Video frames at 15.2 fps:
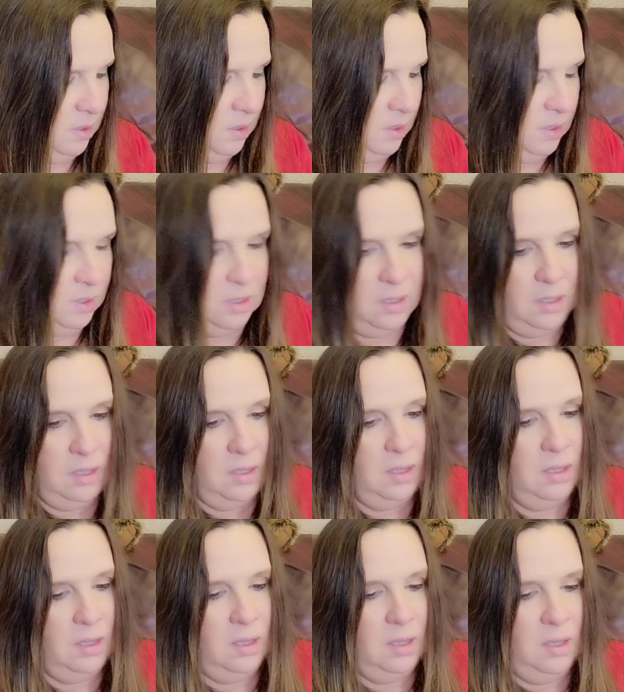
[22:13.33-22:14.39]

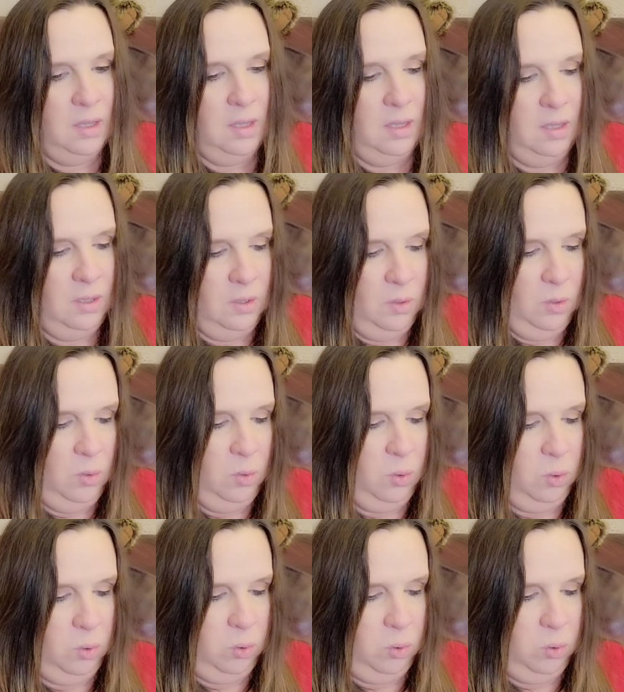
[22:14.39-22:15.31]
(no one is talking)